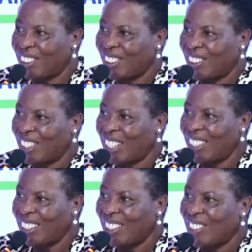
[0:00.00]
Okay?
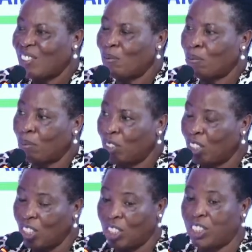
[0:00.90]

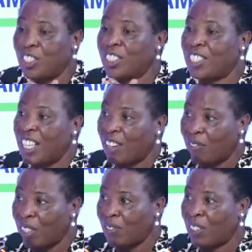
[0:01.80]
It is there
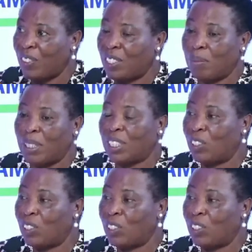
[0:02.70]
500, but